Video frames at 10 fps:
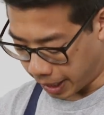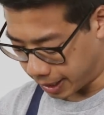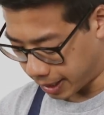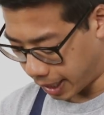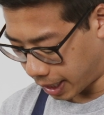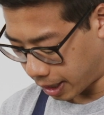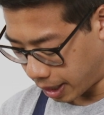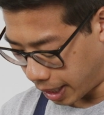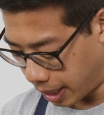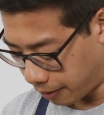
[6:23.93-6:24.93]
It's like
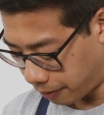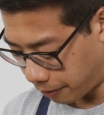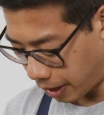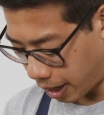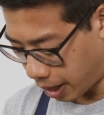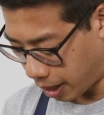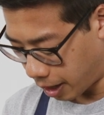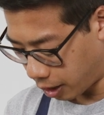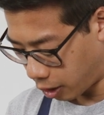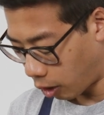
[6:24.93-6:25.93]
if
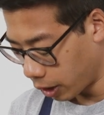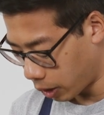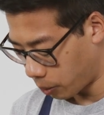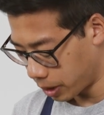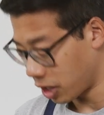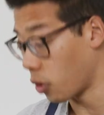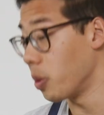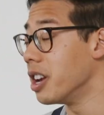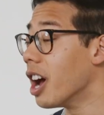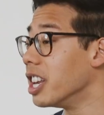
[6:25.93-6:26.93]
garlic was a
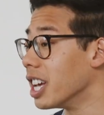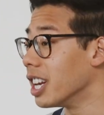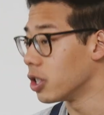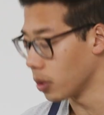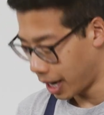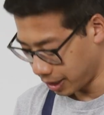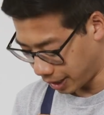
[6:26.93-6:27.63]
green onion, so it has